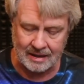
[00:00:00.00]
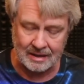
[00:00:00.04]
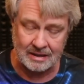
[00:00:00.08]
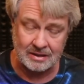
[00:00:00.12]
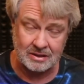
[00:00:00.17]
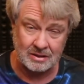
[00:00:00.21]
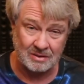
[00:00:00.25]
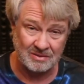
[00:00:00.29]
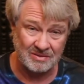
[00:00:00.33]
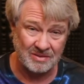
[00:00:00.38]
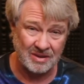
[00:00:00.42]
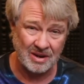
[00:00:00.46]

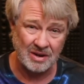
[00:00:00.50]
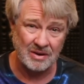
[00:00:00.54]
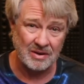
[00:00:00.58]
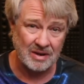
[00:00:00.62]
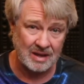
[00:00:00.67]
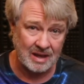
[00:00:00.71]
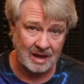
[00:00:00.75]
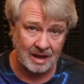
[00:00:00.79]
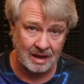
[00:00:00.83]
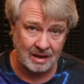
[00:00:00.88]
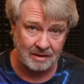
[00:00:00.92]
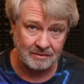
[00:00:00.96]
It's a
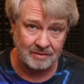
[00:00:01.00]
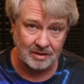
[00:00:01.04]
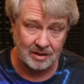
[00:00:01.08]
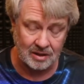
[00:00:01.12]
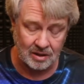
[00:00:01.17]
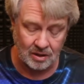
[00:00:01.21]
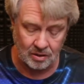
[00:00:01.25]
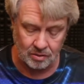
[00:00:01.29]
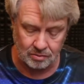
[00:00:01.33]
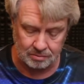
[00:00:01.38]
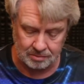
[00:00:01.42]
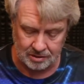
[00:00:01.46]
very heavy
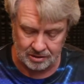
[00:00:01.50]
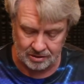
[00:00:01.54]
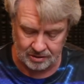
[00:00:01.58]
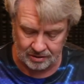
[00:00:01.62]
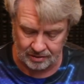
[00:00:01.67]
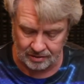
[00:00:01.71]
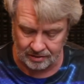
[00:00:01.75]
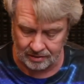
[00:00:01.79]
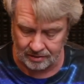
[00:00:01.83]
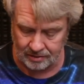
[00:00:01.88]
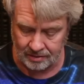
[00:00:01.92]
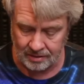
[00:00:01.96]
cone
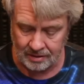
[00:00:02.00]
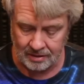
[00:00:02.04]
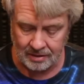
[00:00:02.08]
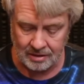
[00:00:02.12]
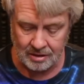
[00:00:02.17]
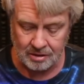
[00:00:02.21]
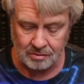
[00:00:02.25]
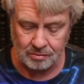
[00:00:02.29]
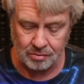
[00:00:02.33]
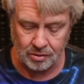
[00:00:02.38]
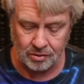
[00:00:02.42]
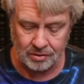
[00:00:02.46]
material,
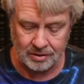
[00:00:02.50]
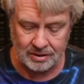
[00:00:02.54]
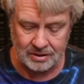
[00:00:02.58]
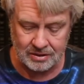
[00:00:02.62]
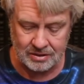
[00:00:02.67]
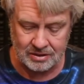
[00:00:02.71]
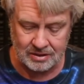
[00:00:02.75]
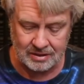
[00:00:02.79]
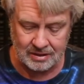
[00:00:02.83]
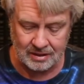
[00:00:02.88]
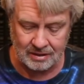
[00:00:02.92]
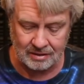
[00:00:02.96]
pretty
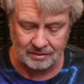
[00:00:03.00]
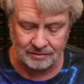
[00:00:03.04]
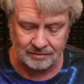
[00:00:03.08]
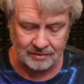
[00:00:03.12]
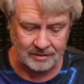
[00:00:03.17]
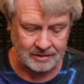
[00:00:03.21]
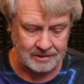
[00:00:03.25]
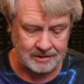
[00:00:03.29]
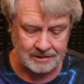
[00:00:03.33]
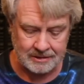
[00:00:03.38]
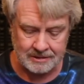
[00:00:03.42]
stiff.